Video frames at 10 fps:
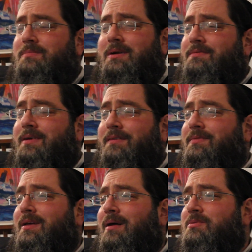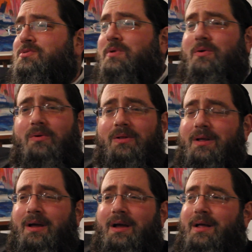But if the numbers recall,
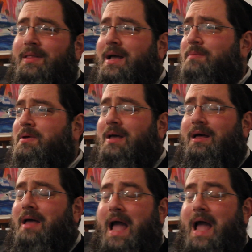there could be